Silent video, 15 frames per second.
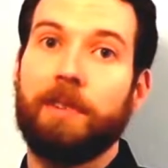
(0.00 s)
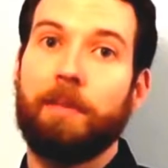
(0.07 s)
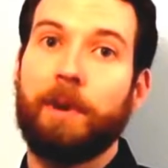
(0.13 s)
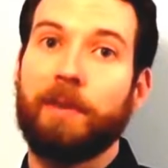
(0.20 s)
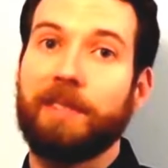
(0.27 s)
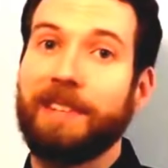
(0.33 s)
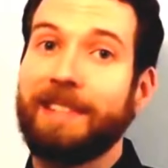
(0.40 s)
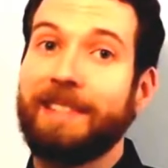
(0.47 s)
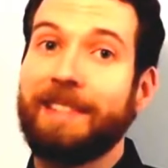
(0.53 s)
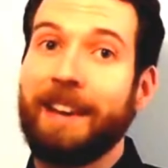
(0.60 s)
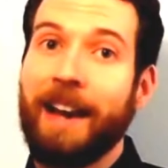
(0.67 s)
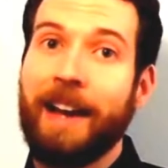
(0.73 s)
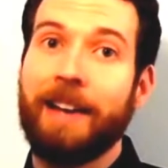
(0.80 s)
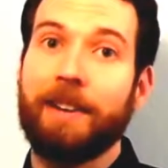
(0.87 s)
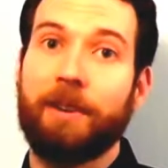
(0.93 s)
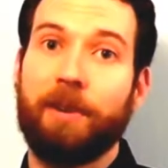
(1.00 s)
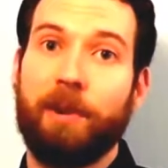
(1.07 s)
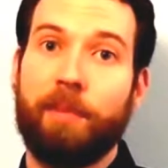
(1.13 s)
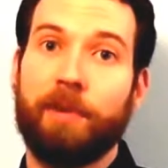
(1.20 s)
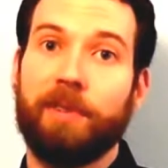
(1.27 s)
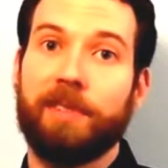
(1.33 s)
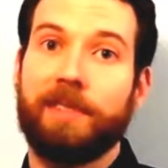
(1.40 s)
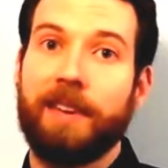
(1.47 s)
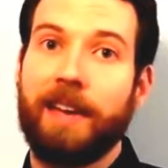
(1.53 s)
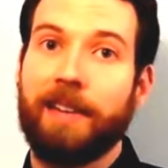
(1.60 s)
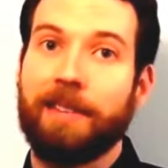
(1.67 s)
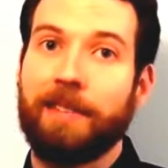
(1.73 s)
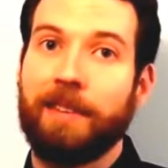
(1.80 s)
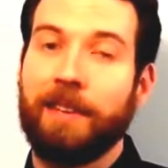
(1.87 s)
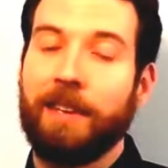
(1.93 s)
I'm about to die a criminal's
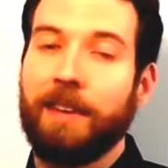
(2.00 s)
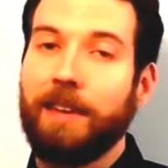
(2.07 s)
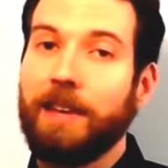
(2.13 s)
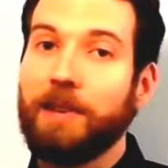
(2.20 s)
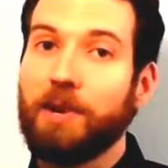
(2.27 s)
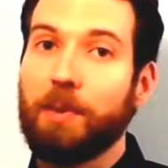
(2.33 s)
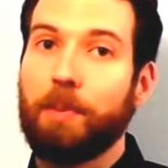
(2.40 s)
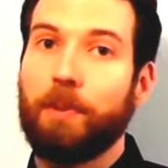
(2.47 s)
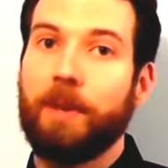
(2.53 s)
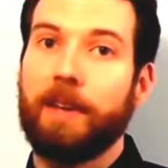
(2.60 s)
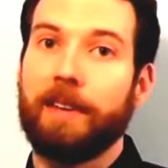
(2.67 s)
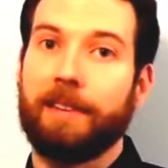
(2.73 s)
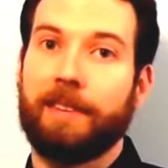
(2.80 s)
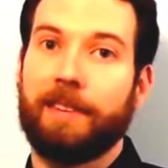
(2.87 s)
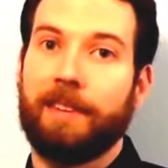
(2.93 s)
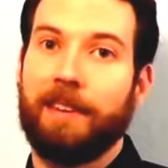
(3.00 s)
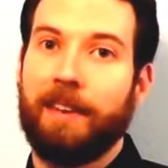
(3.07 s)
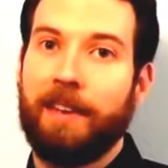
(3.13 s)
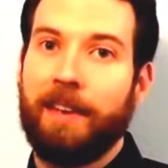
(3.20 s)
death in your place.